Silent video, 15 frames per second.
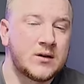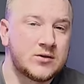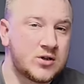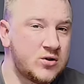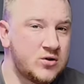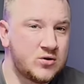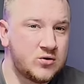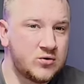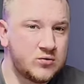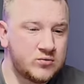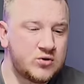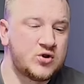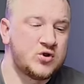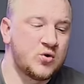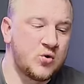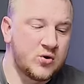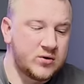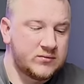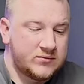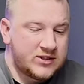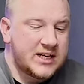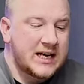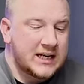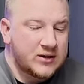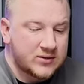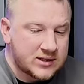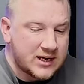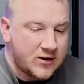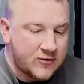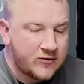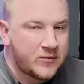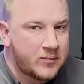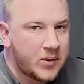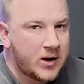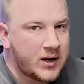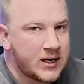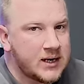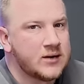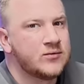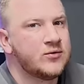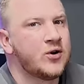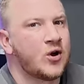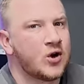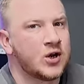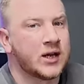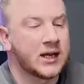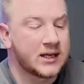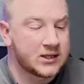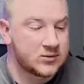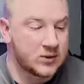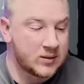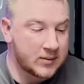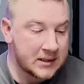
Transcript: So you're short selling yourself by not looking into it,